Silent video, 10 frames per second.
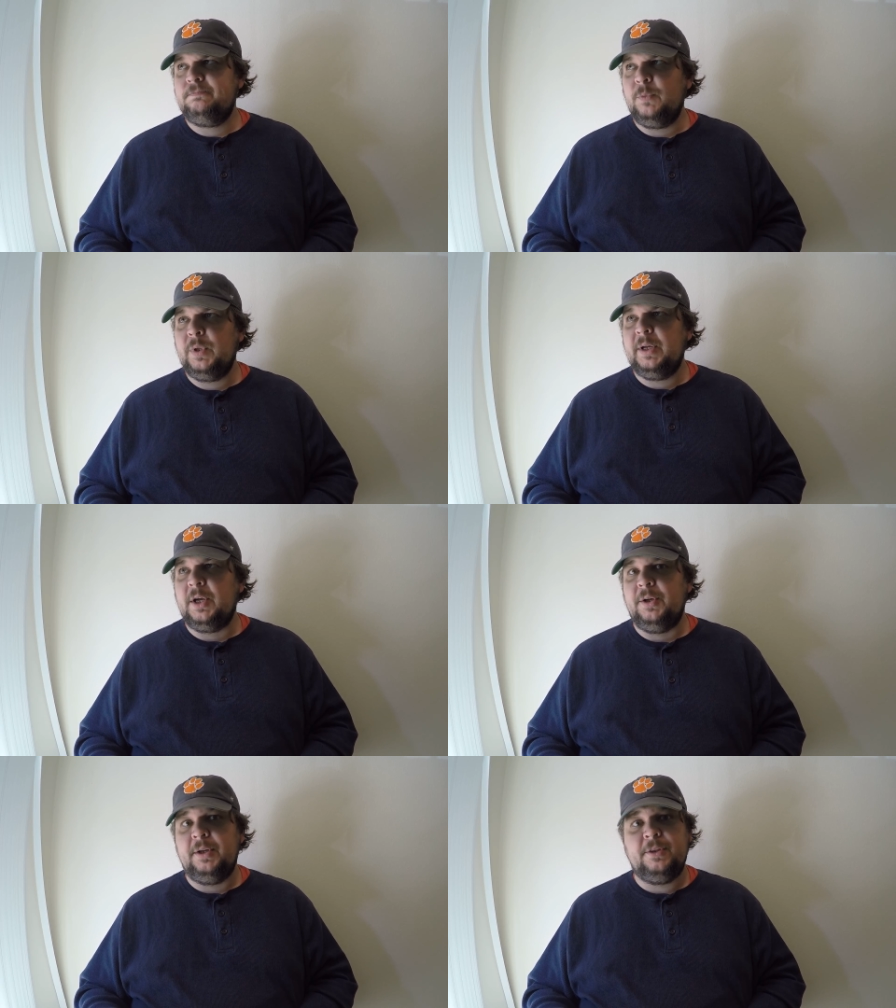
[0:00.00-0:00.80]
what are they
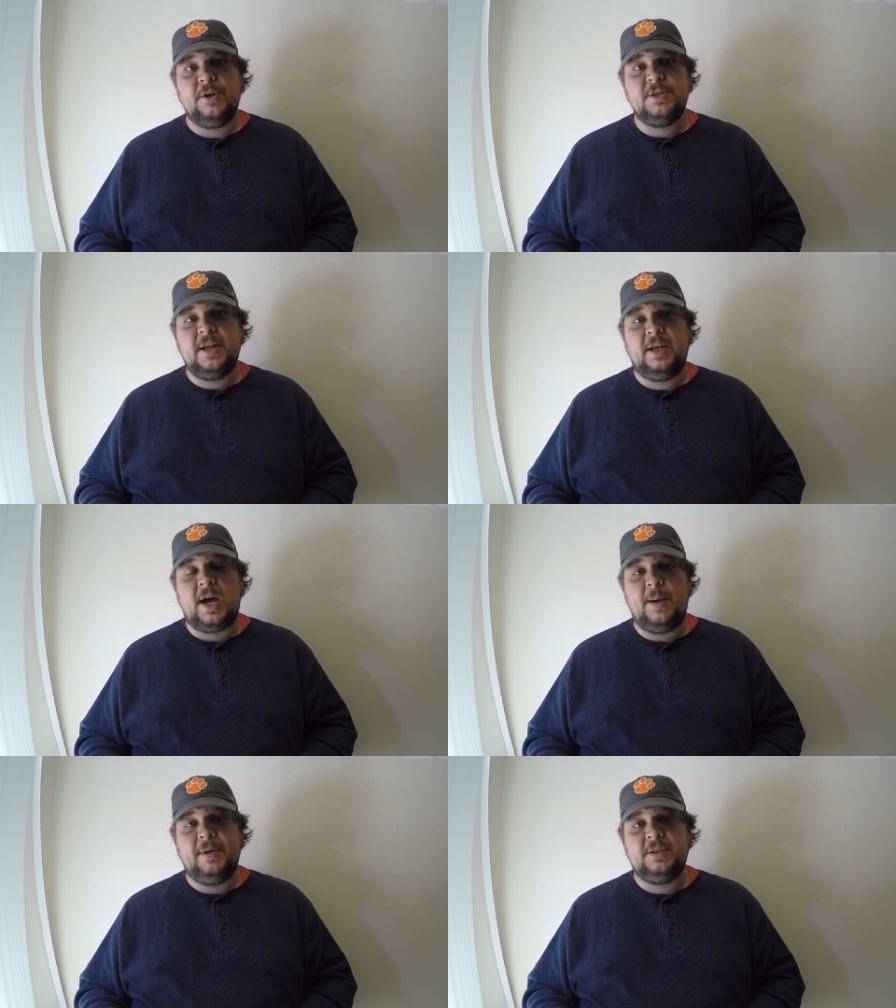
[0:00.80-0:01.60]
calling it? Thursday
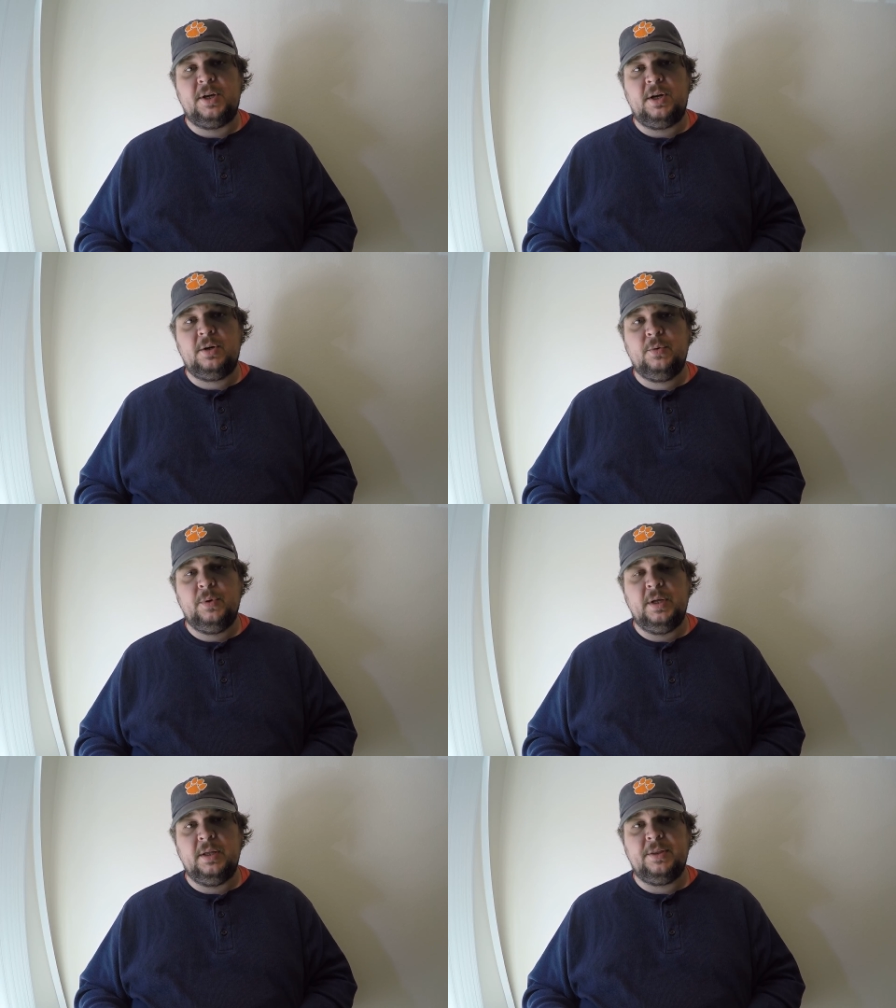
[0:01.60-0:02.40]
Comic Talk
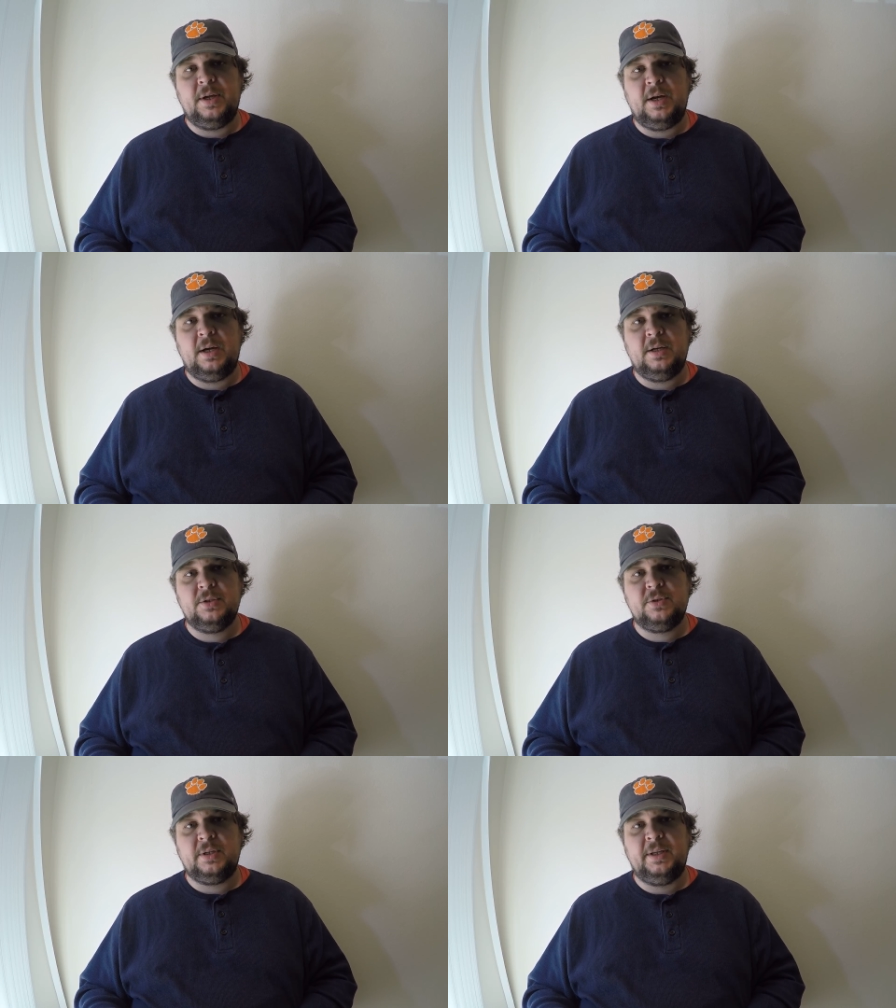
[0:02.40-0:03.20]
with
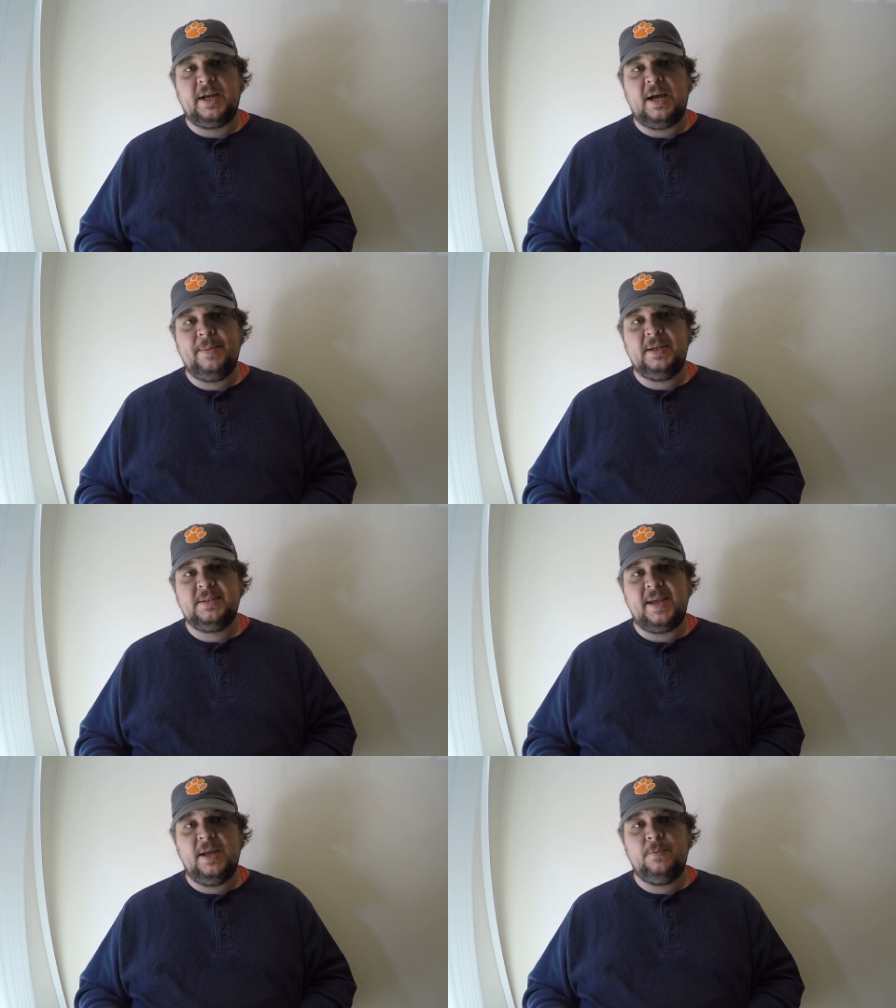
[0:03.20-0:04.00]

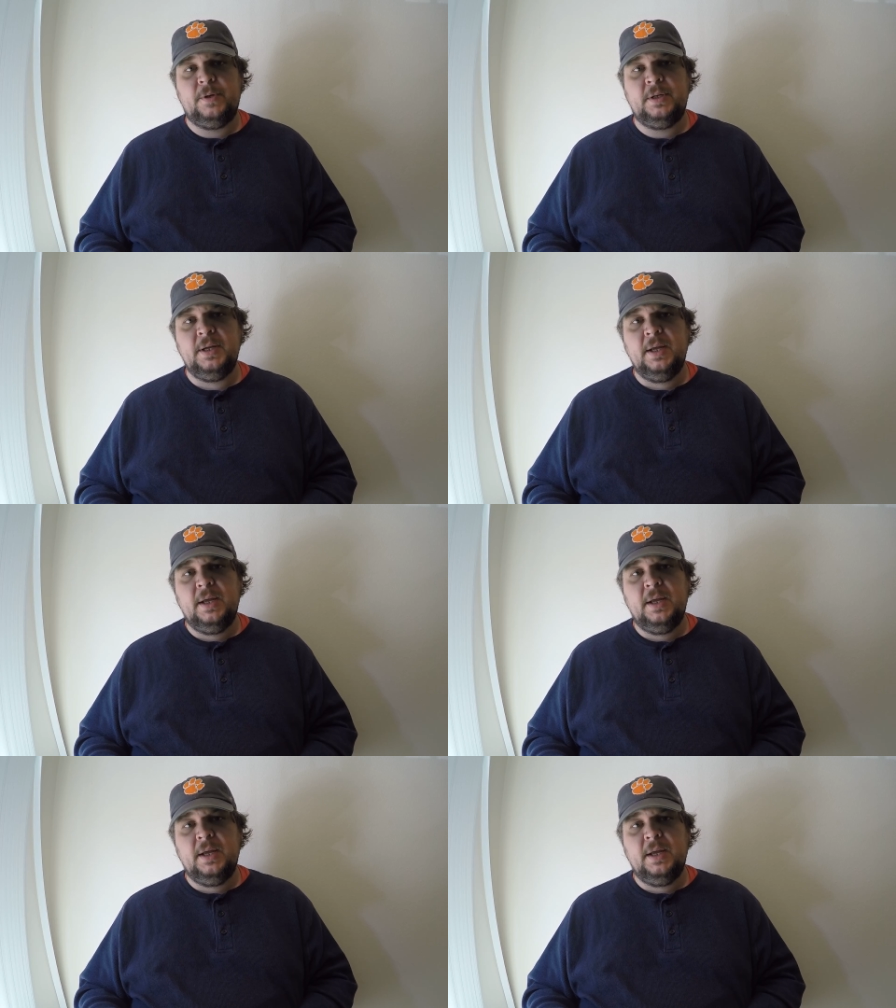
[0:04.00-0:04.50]
StrictlyComix, Edwin.